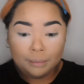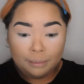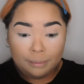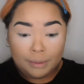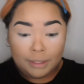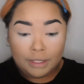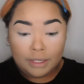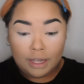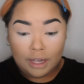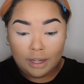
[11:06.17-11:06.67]

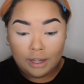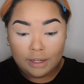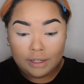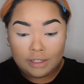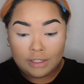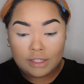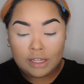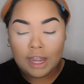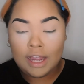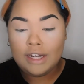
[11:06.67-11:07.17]

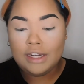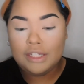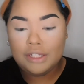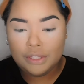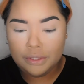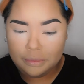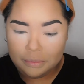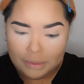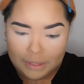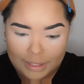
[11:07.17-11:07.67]
because I
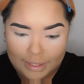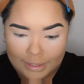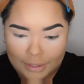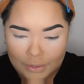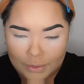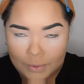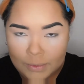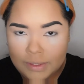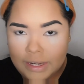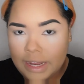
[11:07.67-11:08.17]
do need
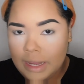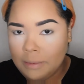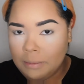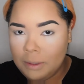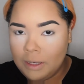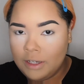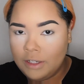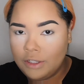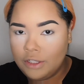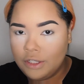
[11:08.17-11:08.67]
to take
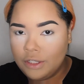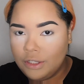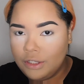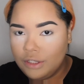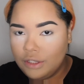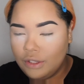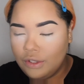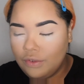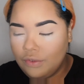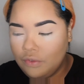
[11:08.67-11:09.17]
pictures
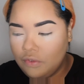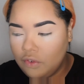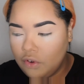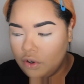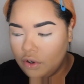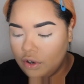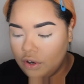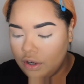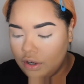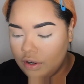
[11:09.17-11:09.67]

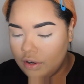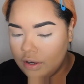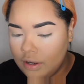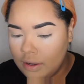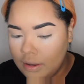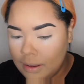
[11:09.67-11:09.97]
for